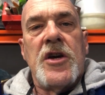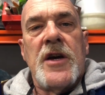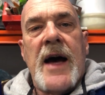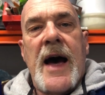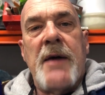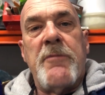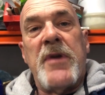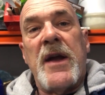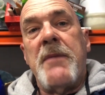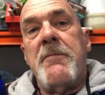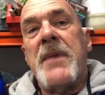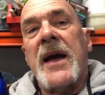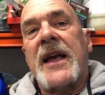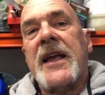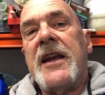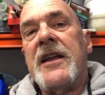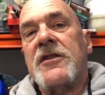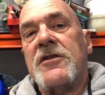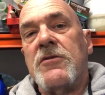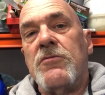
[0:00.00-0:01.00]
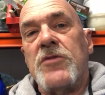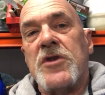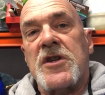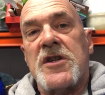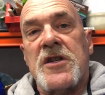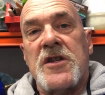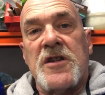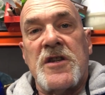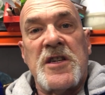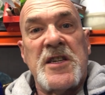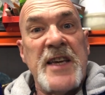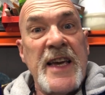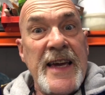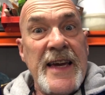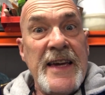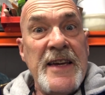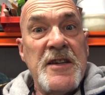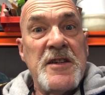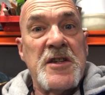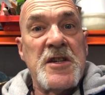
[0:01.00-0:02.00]
Handbrake mechanism was
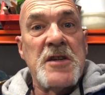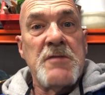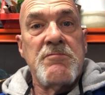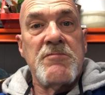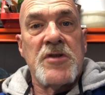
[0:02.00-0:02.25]
seized,